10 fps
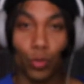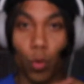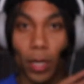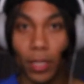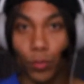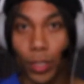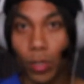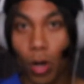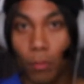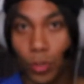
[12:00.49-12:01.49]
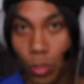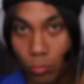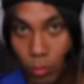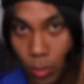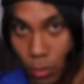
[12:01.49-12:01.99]
23
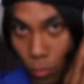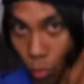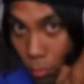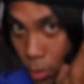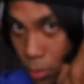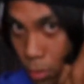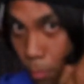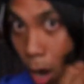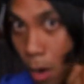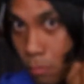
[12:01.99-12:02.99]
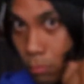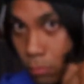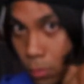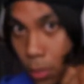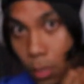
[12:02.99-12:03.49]
chromosomes, the woman, the mom,
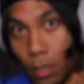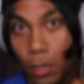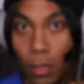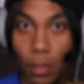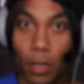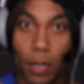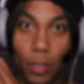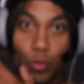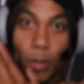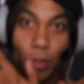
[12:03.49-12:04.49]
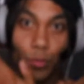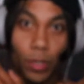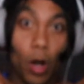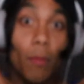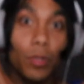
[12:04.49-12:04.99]
and then 23
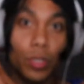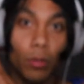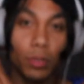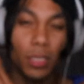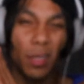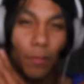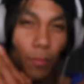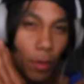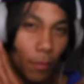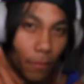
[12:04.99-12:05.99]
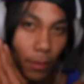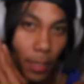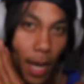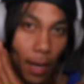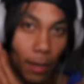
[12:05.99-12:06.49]
chromosomes from the
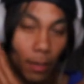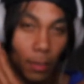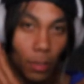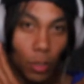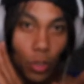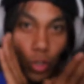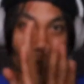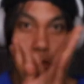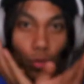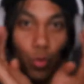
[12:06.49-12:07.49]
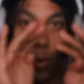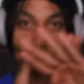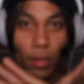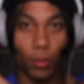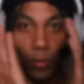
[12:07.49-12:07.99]
dad. So
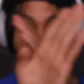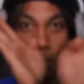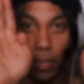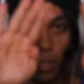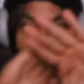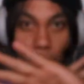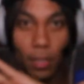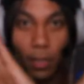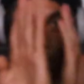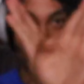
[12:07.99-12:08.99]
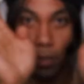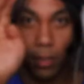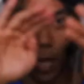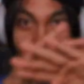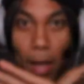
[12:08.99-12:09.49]
23.
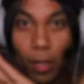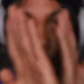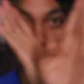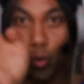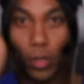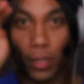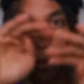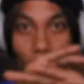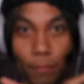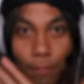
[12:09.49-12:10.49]
Like Michael Jordan.